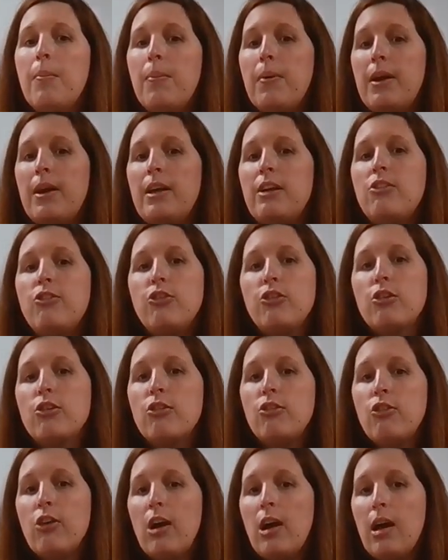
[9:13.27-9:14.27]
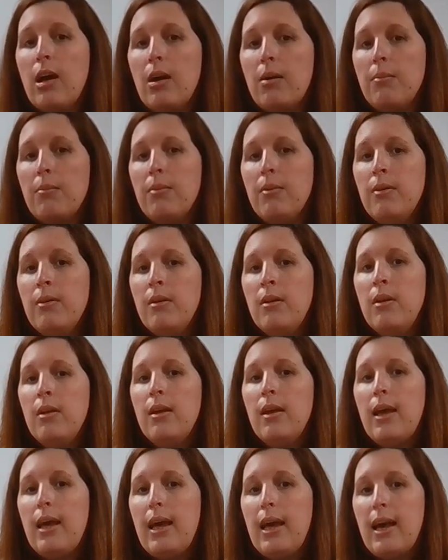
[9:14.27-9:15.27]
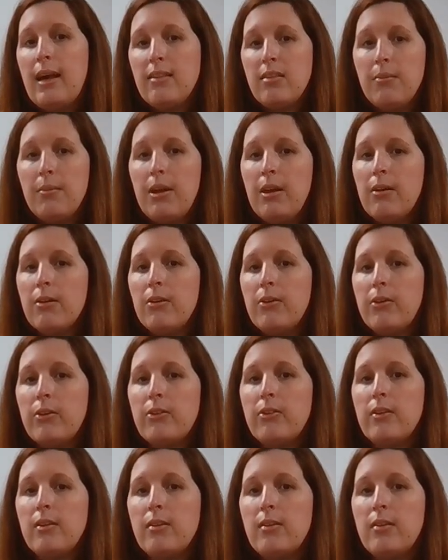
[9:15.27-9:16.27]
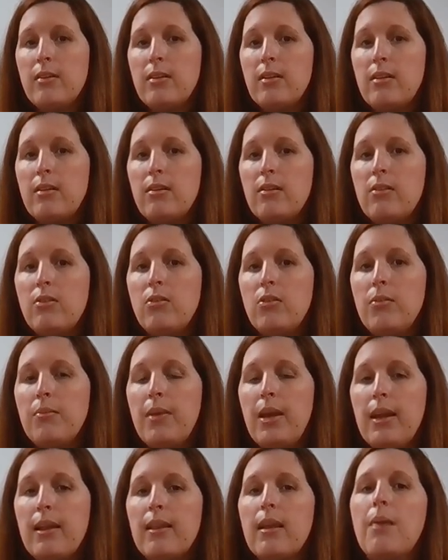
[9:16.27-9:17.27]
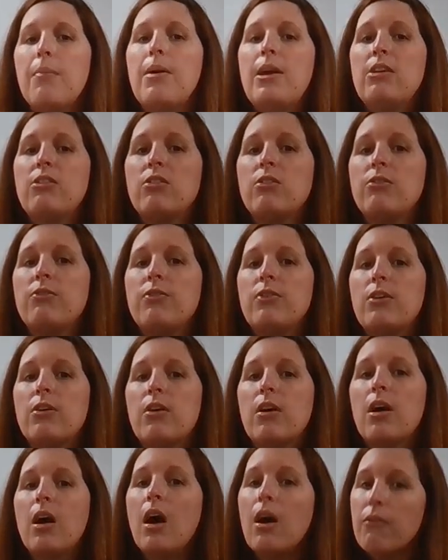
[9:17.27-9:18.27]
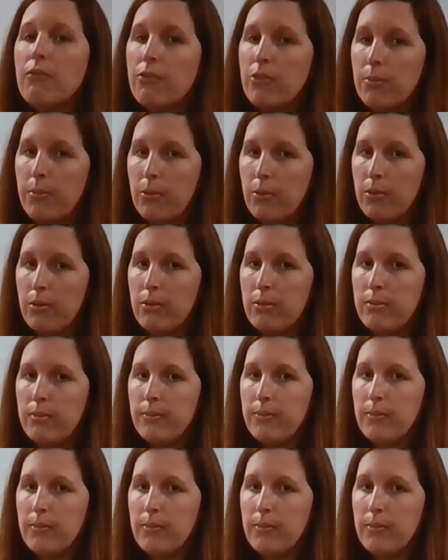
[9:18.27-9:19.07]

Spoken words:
but it's your job as a medical assistant to make that patient feel comfortable